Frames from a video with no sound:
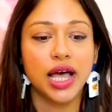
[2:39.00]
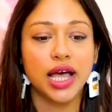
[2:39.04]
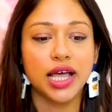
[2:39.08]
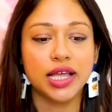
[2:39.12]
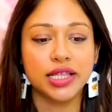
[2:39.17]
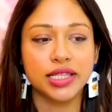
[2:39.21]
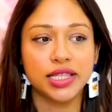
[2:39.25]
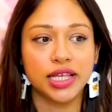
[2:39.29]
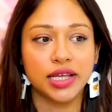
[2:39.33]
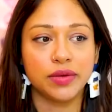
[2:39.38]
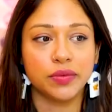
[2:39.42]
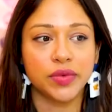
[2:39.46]

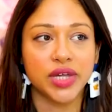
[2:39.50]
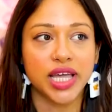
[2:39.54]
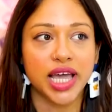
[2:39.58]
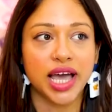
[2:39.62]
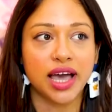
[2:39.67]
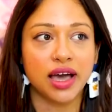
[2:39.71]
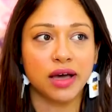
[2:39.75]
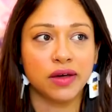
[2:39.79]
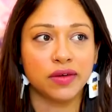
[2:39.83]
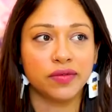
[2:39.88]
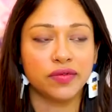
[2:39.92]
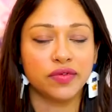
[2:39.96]
And then we
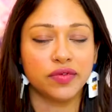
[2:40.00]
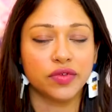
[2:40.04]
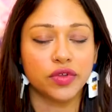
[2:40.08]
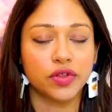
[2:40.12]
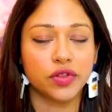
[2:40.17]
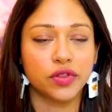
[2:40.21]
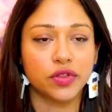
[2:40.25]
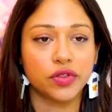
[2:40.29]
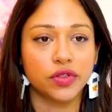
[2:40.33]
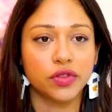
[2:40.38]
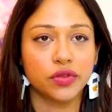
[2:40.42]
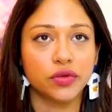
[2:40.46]
have
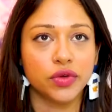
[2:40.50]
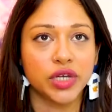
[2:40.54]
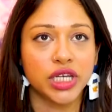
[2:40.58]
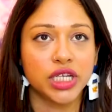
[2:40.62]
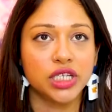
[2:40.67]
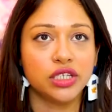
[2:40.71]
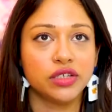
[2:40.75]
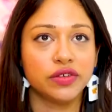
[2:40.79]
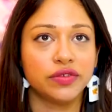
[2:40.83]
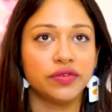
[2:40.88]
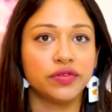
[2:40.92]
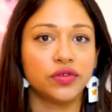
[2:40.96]
three
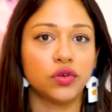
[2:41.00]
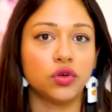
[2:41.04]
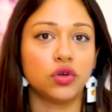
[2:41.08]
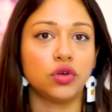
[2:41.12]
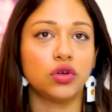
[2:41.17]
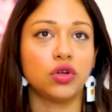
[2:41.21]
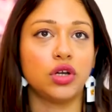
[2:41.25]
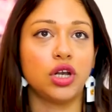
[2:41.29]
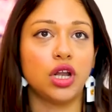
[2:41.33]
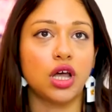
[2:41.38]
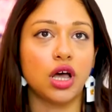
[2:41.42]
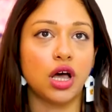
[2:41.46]
to
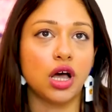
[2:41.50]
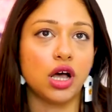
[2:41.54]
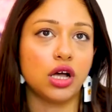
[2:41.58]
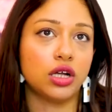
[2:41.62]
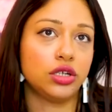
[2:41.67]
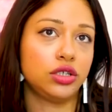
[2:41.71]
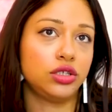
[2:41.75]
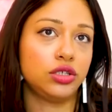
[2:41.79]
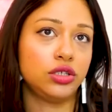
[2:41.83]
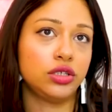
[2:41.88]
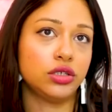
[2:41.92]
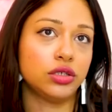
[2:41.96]
four
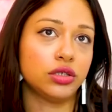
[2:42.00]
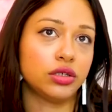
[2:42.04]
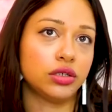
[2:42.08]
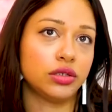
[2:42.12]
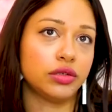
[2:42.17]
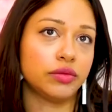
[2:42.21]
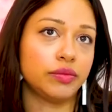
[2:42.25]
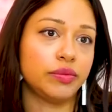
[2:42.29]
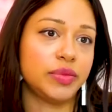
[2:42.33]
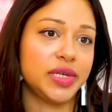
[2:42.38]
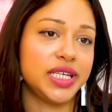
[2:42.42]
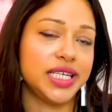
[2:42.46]
large
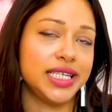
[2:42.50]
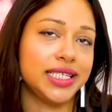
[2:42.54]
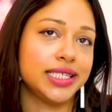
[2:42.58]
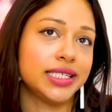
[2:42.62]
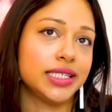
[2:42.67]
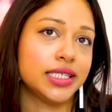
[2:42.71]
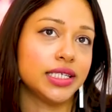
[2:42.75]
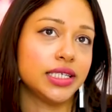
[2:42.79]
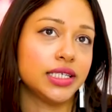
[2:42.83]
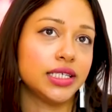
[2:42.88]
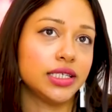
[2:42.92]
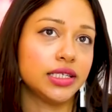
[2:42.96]

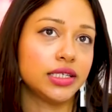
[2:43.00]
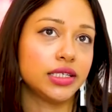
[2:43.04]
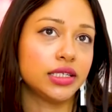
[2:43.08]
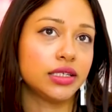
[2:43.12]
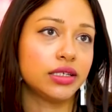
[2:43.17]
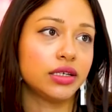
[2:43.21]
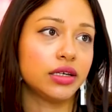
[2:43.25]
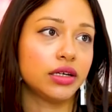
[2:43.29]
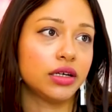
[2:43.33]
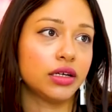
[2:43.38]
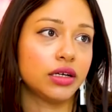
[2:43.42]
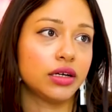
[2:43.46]

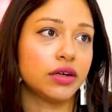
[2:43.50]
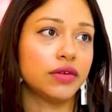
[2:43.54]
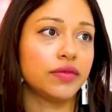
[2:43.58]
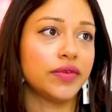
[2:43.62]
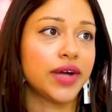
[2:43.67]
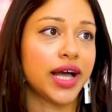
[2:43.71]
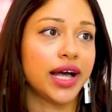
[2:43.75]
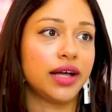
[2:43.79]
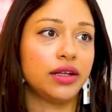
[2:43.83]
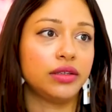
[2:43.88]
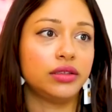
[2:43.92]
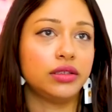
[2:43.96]
pieces
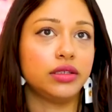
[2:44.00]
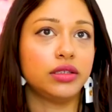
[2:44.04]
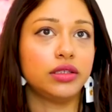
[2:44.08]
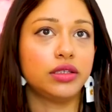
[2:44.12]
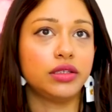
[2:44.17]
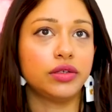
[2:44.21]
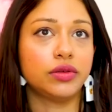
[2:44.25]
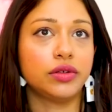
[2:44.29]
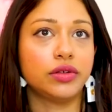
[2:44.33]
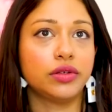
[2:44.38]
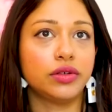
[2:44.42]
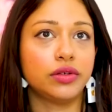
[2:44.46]
around
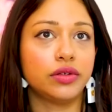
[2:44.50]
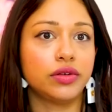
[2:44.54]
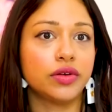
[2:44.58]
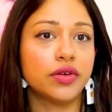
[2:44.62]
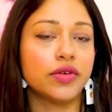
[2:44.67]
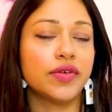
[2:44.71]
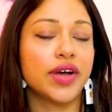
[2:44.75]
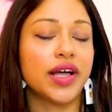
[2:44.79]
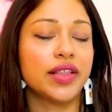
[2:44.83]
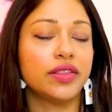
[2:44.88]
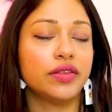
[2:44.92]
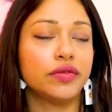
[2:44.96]
the,
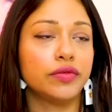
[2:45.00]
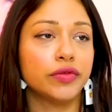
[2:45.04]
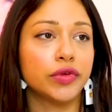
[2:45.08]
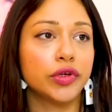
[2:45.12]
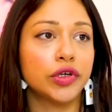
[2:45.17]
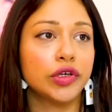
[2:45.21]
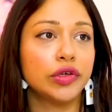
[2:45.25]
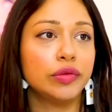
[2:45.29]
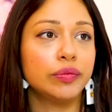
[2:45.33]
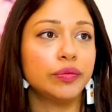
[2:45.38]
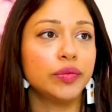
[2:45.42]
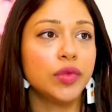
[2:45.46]
around the
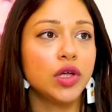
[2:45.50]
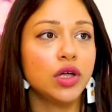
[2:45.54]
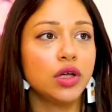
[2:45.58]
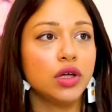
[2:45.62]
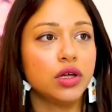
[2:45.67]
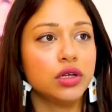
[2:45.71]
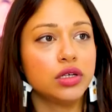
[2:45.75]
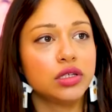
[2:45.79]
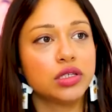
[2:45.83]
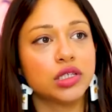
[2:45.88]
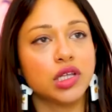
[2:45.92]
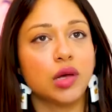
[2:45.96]
room.
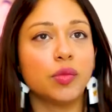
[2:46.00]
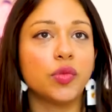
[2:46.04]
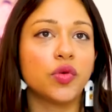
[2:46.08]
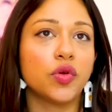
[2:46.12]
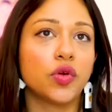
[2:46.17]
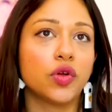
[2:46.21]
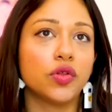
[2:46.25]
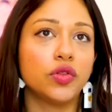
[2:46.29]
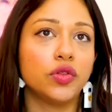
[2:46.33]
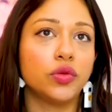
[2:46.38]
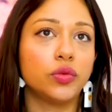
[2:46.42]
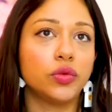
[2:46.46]
Some
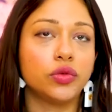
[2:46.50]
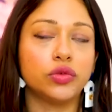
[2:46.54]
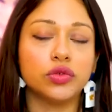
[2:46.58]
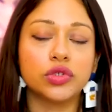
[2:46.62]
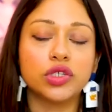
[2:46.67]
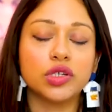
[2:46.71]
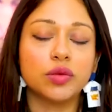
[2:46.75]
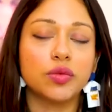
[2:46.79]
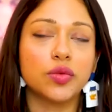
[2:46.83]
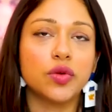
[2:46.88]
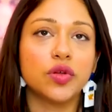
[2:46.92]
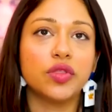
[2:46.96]
are on the wall,
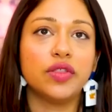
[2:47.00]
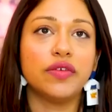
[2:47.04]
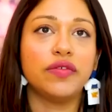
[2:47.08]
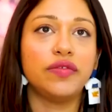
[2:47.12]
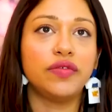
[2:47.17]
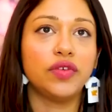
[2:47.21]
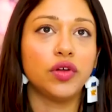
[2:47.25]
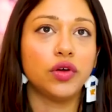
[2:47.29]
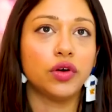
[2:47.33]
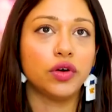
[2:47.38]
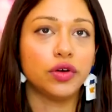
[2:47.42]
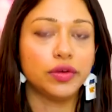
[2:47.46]
some are on the
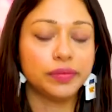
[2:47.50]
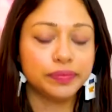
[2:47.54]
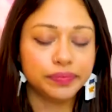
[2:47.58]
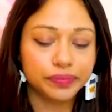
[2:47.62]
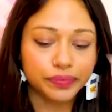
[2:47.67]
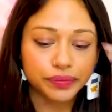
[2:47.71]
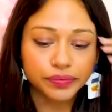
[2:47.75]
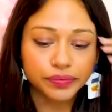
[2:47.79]
floor.